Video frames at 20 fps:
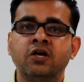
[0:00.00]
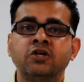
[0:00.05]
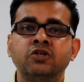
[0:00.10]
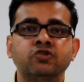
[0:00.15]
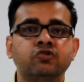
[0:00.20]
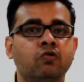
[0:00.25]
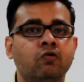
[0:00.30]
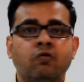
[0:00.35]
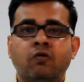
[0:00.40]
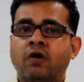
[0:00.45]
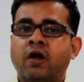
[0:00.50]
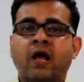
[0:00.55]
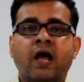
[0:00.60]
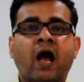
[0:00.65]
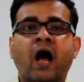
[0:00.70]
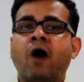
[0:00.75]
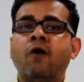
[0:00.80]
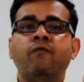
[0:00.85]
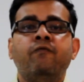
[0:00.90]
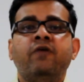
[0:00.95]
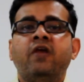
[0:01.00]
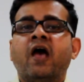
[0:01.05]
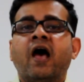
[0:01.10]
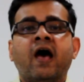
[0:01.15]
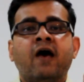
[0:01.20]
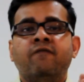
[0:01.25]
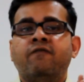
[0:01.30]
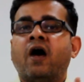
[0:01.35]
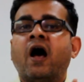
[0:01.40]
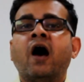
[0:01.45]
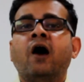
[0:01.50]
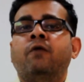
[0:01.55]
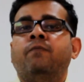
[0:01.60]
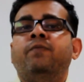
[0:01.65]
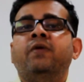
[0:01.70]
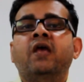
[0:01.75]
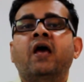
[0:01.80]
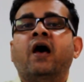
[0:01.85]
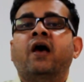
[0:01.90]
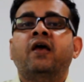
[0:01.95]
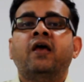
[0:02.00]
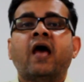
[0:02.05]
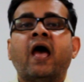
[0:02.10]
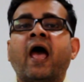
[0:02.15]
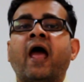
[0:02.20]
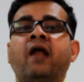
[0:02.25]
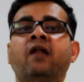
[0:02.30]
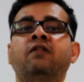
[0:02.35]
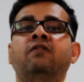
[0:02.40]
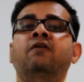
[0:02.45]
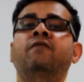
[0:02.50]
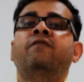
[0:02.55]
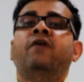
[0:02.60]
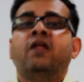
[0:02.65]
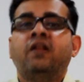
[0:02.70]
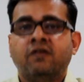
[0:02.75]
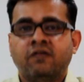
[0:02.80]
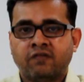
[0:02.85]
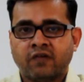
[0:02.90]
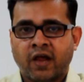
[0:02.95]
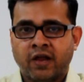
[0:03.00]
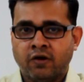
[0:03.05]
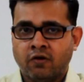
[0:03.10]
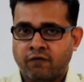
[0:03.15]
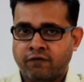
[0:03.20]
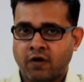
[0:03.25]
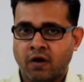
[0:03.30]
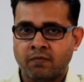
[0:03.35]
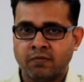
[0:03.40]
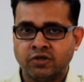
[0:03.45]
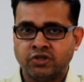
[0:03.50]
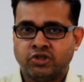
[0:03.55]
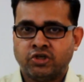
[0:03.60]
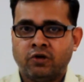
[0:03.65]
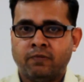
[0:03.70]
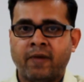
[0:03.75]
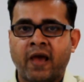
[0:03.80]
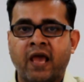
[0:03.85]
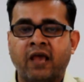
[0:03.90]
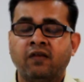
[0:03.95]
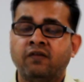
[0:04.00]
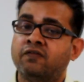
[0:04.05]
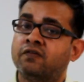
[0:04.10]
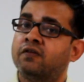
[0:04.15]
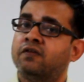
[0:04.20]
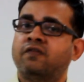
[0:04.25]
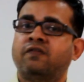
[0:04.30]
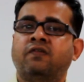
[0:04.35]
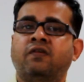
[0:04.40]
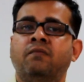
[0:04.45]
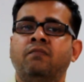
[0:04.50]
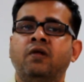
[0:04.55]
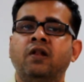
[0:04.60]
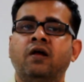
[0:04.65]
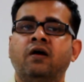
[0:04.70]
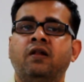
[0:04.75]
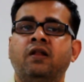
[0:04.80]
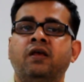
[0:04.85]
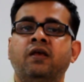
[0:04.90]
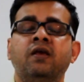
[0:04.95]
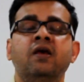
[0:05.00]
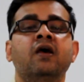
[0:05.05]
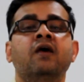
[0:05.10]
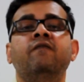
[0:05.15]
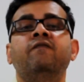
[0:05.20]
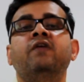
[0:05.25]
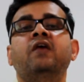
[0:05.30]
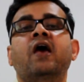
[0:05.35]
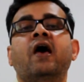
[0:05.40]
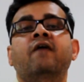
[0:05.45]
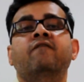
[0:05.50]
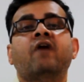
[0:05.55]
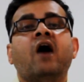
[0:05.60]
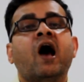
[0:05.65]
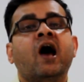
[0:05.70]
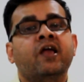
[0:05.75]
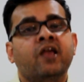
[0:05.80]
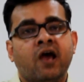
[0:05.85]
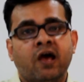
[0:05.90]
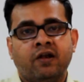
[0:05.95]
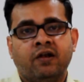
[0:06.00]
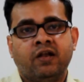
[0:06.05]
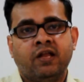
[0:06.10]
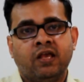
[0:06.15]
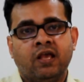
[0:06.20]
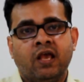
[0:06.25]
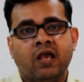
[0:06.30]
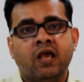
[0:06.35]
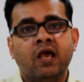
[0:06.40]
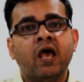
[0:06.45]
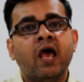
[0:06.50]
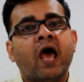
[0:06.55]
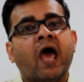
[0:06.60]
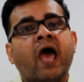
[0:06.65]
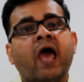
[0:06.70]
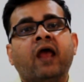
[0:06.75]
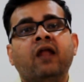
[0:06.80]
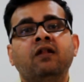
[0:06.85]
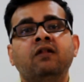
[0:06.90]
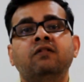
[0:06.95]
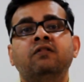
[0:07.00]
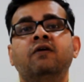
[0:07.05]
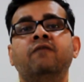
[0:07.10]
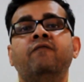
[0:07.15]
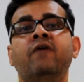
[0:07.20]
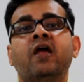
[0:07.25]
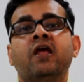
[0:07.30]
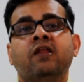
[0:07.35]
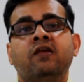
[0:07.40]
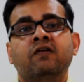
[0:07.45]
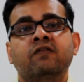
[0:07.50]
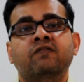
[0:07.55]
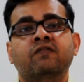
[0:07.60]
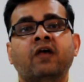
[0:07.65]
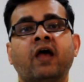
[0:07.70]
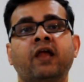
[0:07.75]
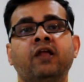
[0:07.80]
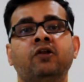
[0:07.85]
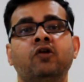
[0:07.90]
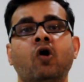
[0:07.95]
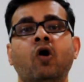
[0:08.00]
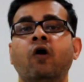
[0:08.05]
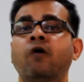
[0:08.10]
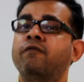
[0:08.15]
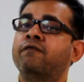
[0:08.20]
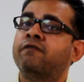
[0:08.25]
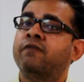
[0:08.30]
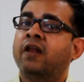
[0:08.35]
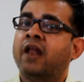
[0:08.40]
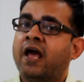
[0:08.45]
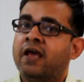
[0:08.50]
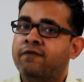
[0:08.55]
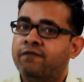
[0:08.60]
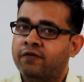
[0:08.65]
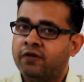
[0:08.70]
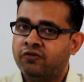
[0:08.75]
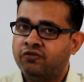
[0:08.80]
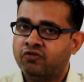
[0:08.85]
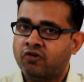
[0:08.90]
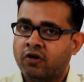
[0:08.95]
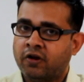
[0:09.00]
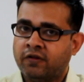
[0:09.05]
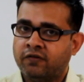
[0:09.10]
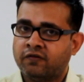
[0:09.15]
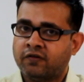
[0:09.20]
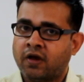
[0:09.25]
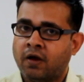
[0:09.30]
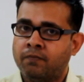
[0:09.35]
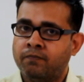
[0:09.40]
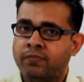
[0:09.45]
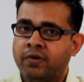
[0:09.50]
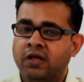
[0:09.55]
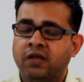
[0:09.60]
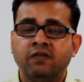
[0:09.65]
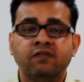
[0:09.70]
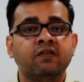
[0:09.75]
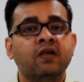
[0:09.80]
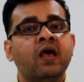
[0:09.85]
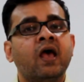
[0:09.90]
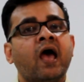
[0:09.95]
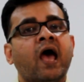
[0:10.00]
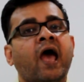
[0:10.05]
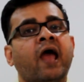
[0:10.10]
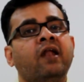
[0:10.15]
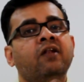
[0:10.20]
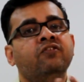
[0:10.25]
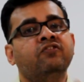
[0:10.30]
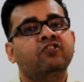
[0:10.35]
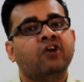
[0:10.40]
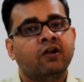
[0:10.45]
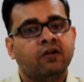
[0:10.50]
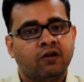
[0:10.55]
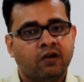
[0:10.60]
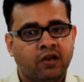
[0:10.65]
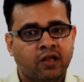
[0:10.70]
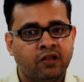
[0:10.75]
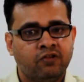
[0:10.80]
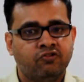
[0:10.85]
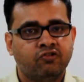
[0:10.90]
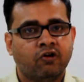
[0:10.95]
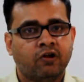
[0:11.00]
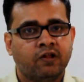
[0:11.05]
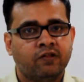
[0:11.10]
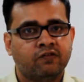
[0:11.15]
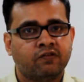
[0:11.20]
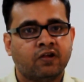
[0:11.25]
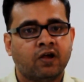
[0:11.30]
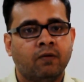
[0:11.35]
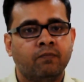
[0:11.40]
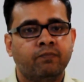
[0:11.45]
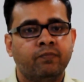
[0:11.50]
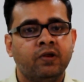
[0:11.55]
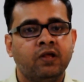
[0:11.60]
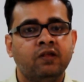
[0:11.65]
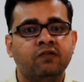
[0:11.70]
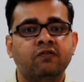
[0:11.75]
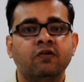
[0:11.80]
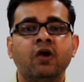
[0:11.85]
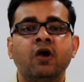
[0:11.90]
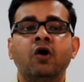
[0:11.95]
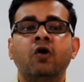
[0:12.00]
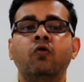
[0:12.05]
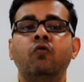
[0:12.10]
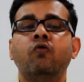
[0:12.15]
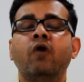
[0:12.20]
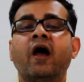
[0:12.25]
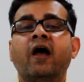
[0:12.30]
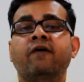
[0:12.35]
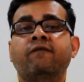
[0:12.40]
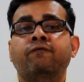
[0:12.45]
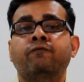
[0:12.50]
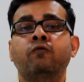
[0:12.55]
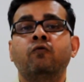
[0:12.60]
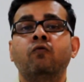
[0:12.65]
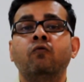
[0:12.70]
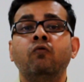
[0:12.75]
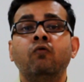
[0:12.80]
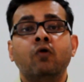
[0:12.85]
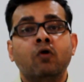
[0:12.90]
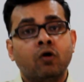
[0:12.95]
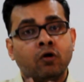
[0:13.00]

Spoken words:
So how we have RBI and the various kind of commercial banks, similarly we have IRDA and the various kind of life insurance companies and general insurance companies who have to